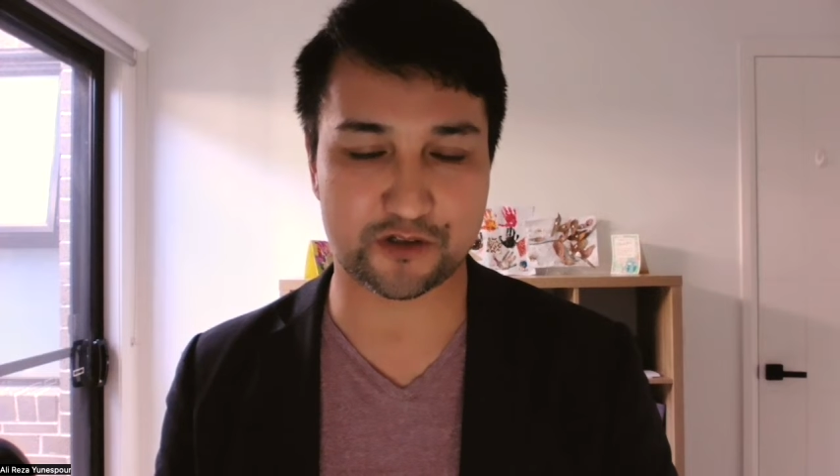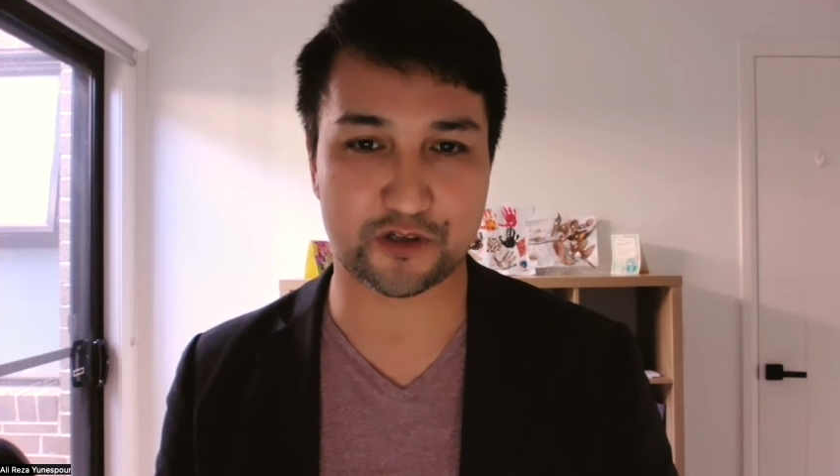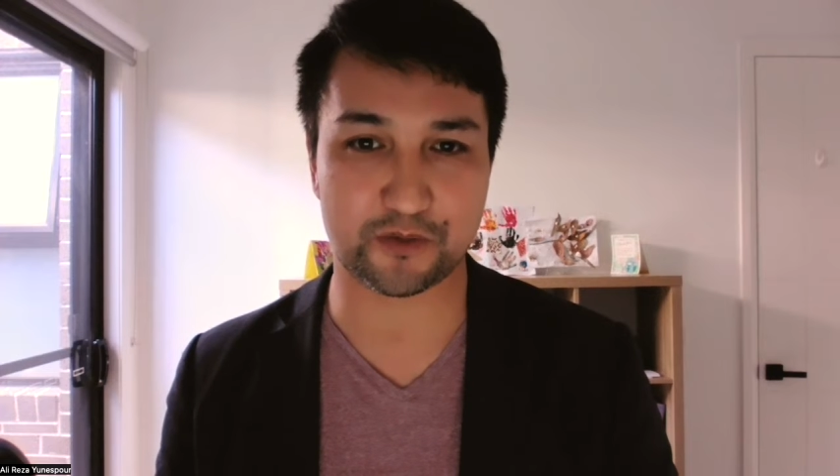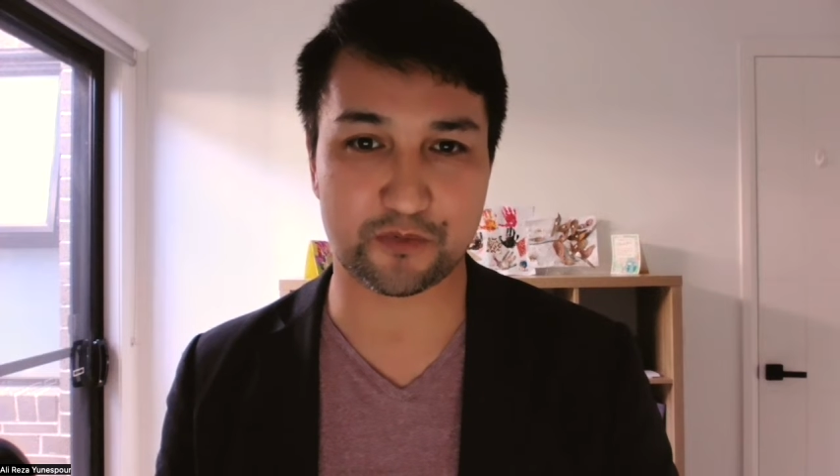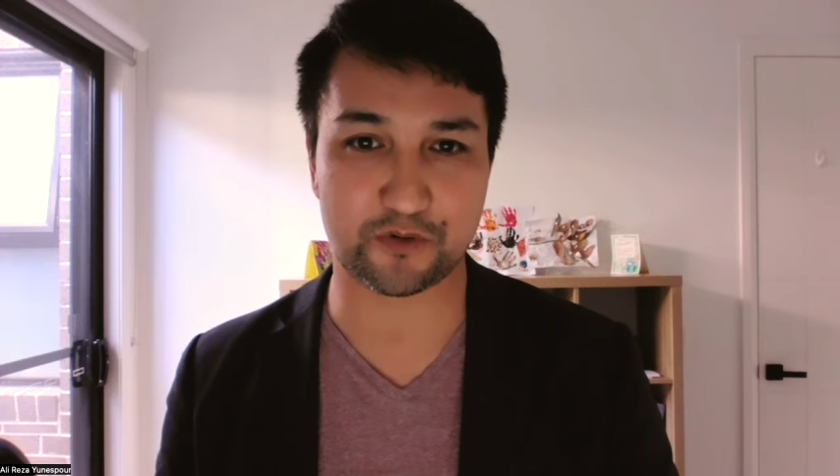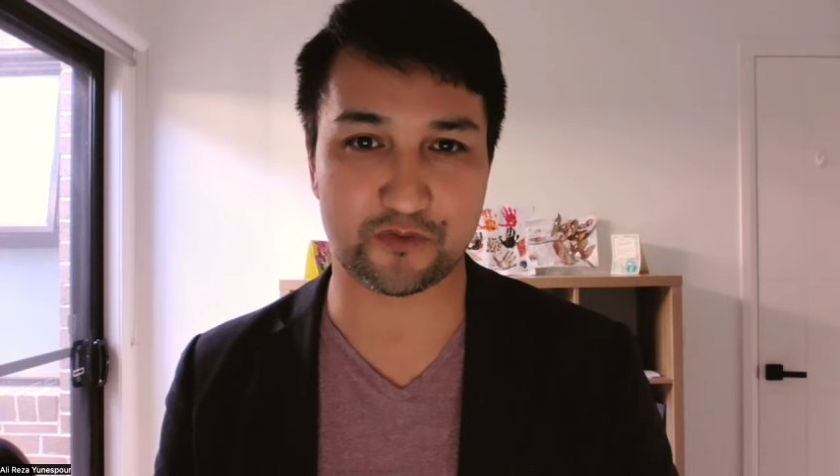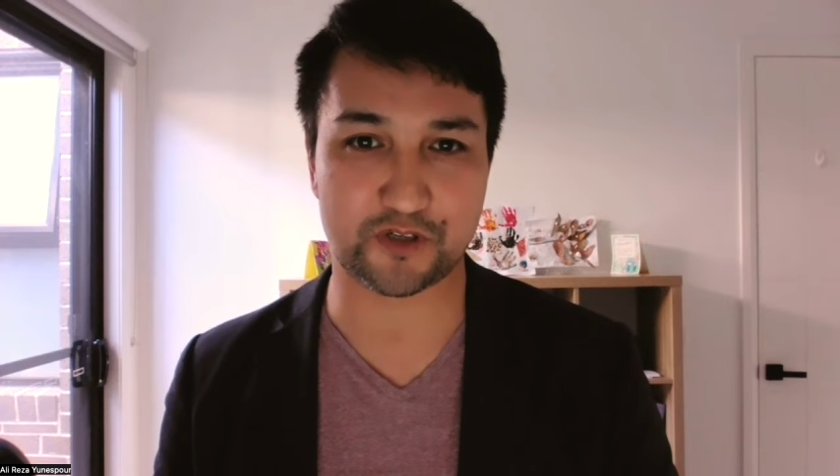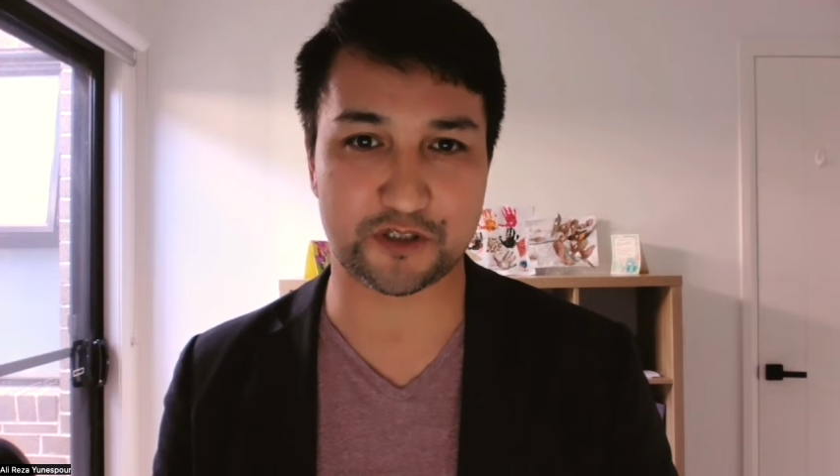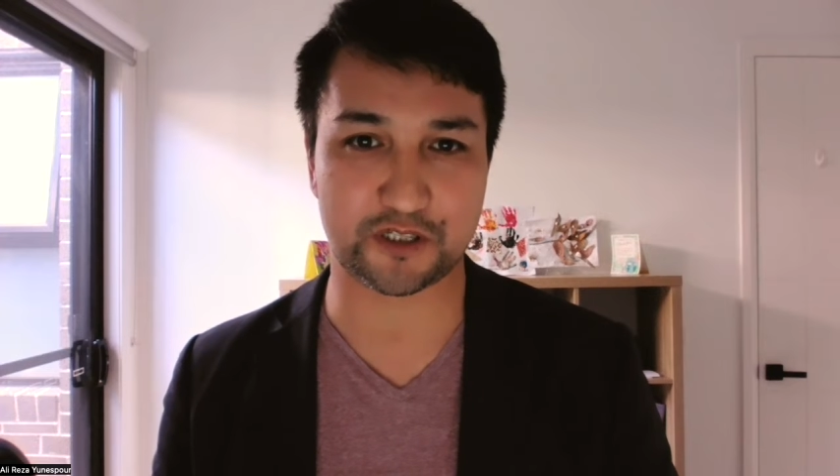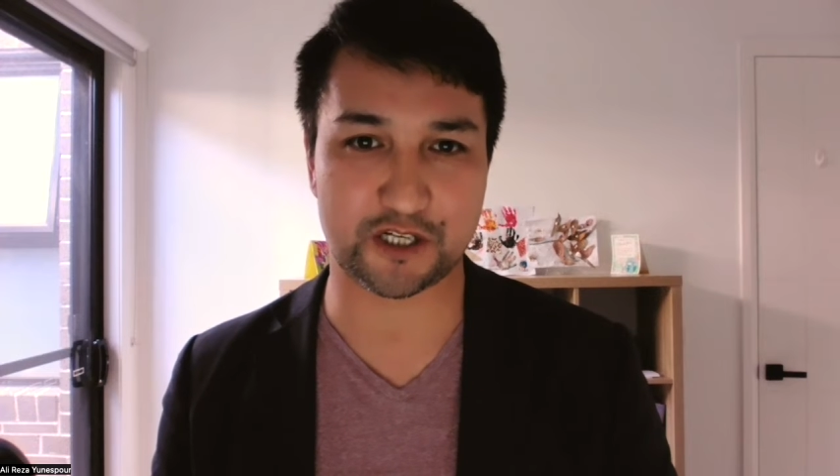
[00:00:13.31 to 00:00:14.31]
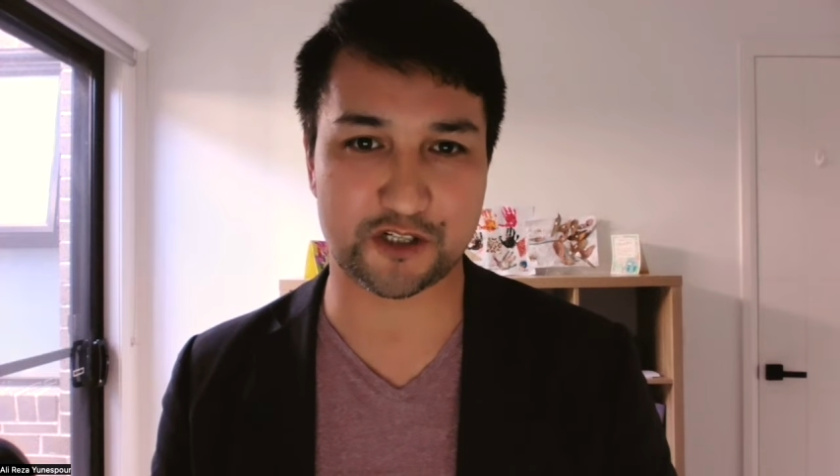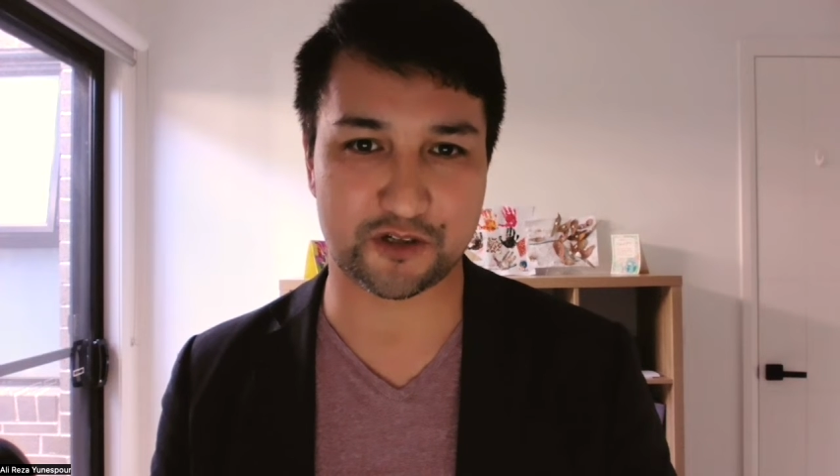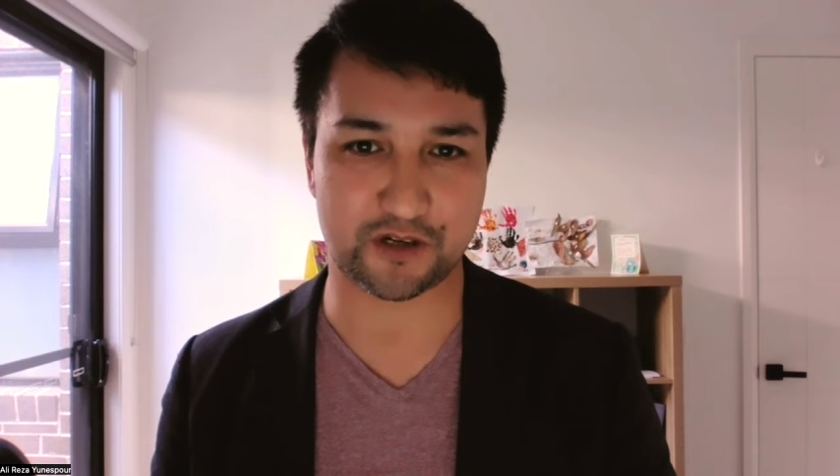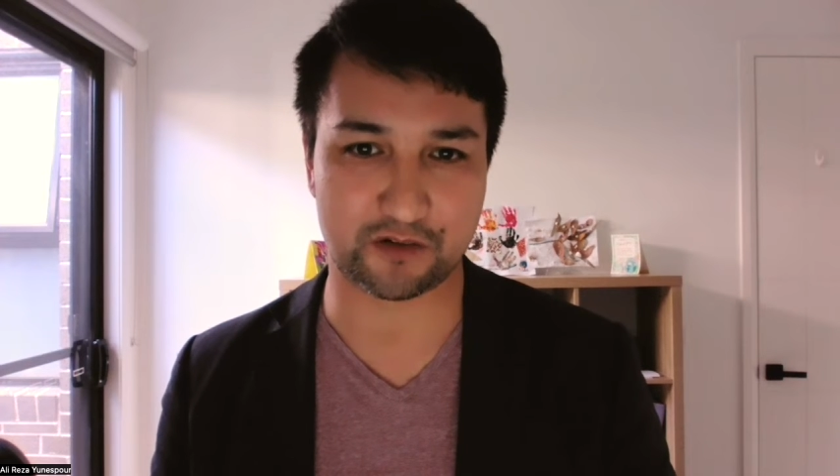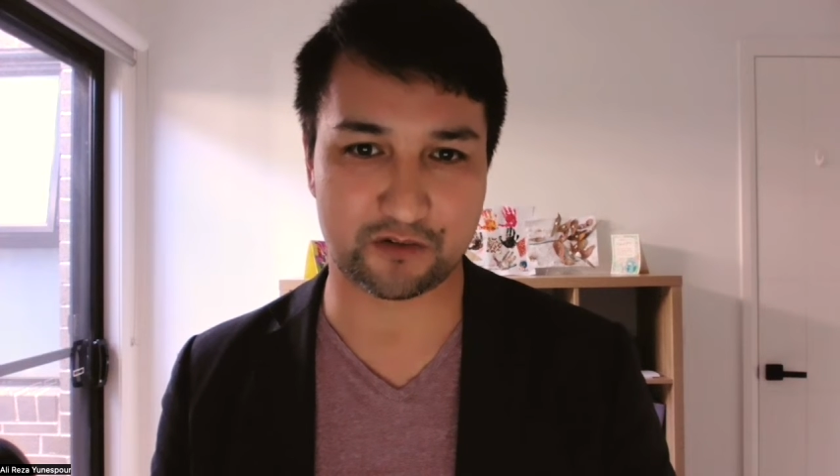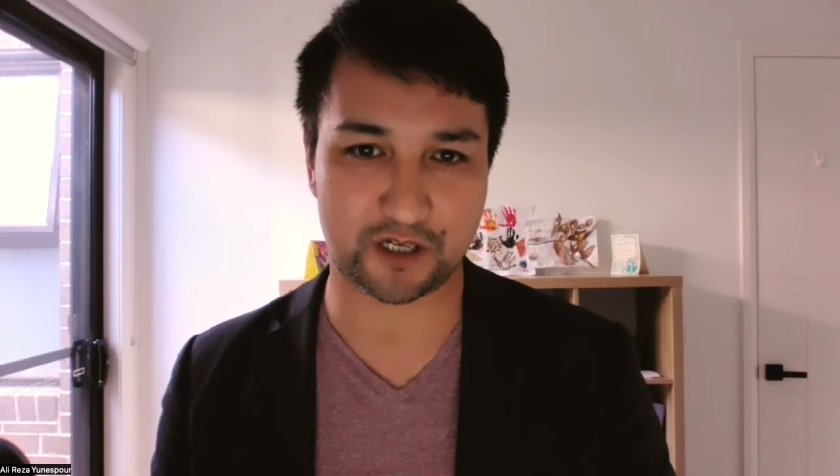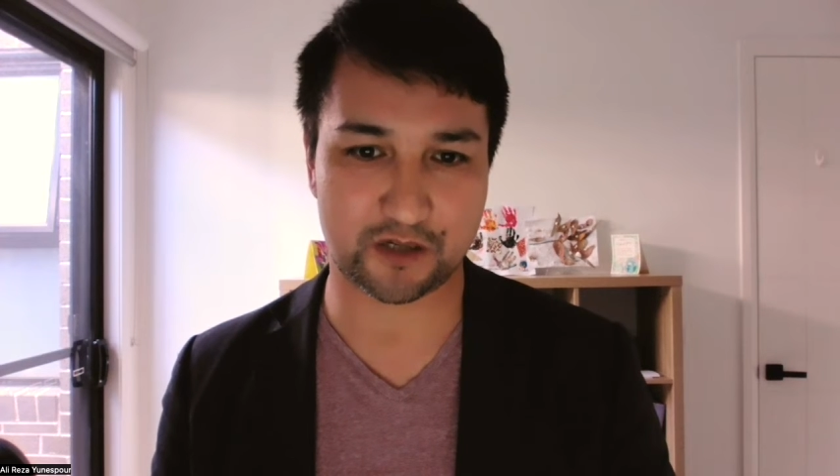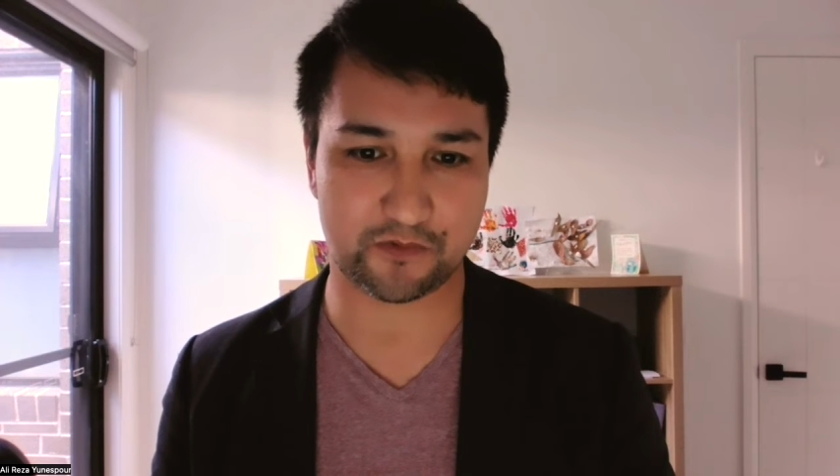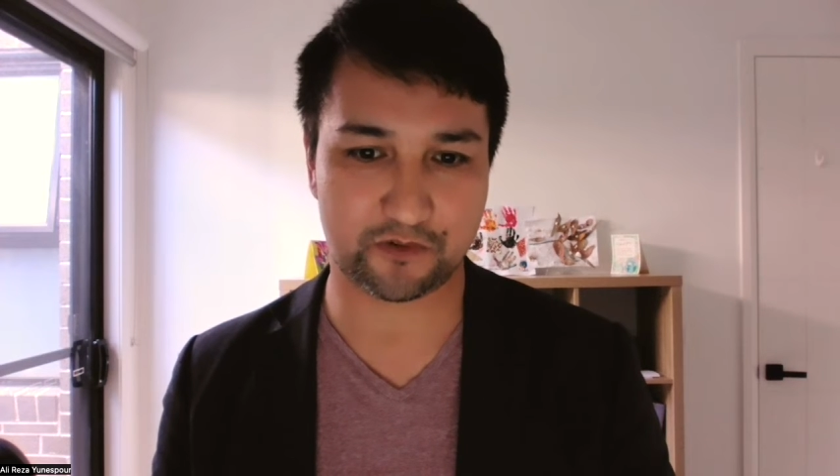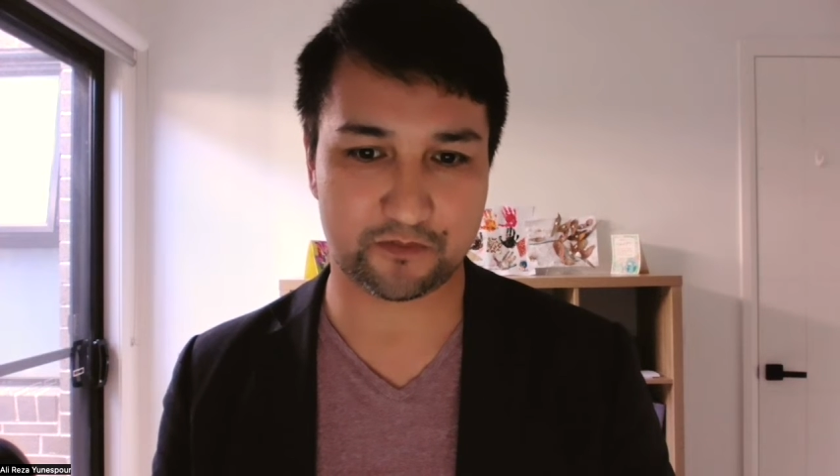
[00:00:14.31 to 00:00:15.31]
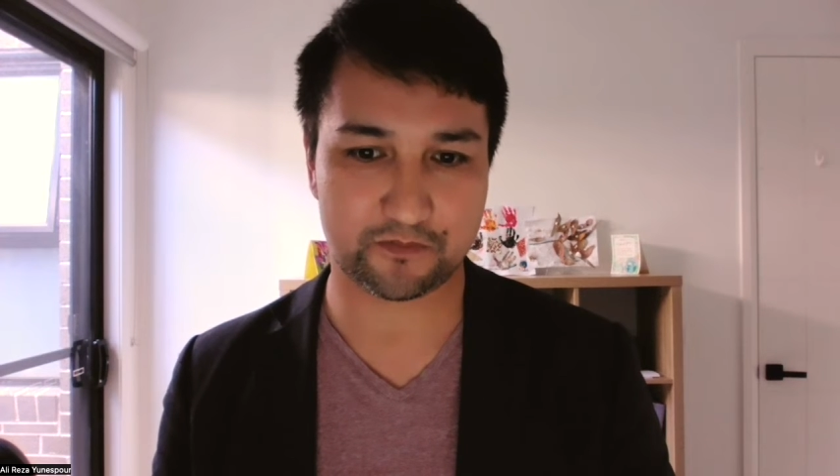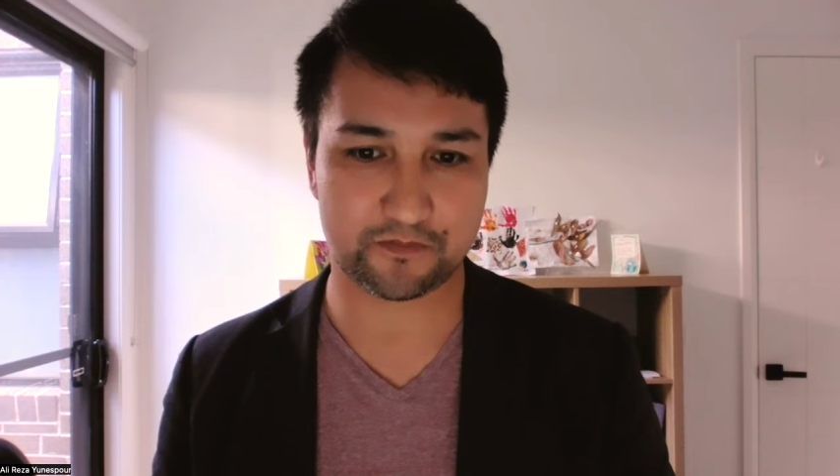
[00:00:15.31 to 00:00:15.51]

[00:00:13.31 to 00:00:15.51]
to improve education outcomes.